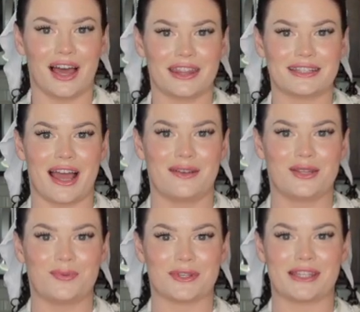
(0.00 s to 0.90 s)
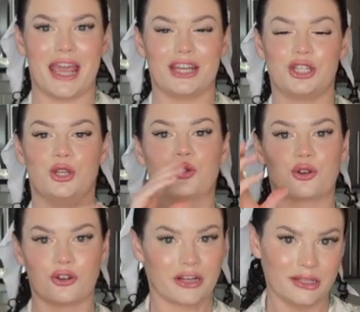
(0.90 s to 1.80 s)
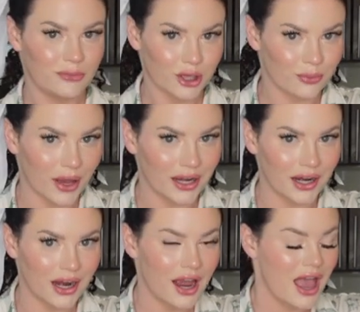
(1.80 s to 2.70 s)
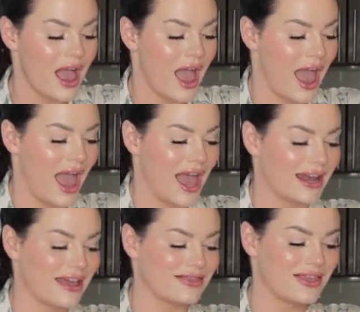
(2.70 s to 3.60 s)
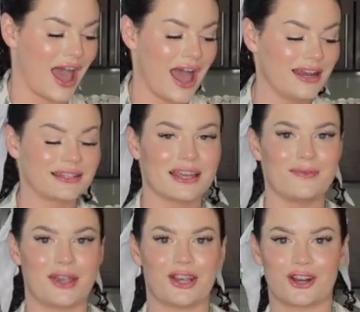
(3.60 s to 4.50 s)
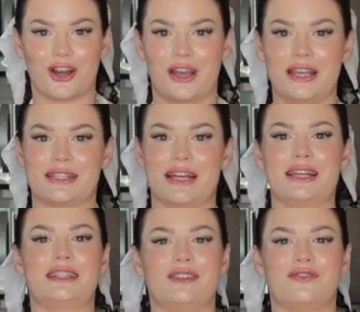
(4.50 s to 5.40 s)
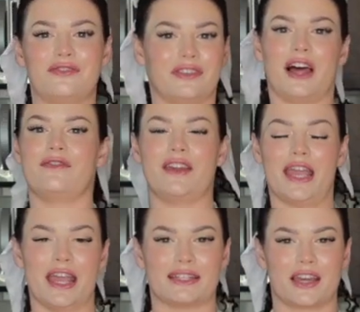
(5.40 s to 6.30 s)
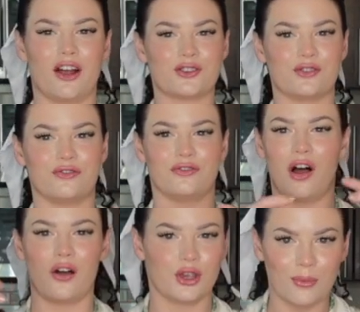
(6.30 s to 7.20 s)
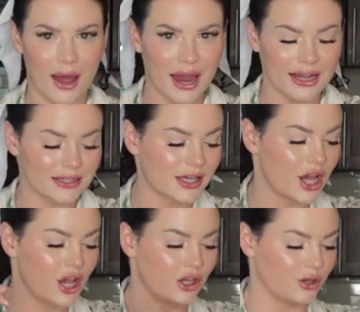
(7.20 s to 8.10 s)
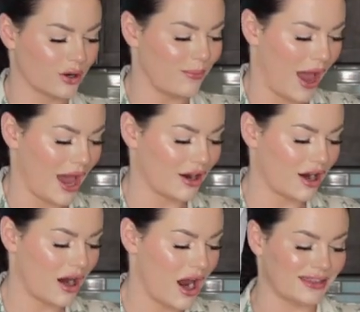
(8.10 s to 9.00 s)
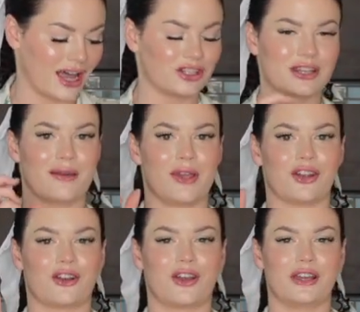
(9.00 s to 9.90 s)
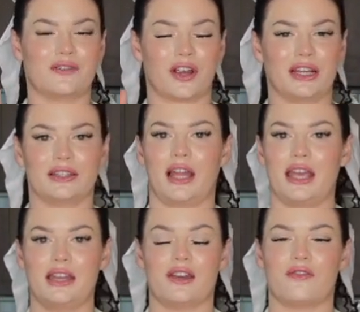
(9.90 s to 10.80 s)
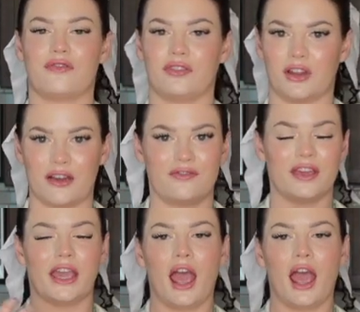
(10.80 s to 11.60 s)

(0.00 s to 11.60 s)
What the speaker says: lot of times people say to cream your butter, and that is gonna make your cookies nice and fluffy. It's gonna also volumize your batter. That's just gonna make your cookies very light and fluffy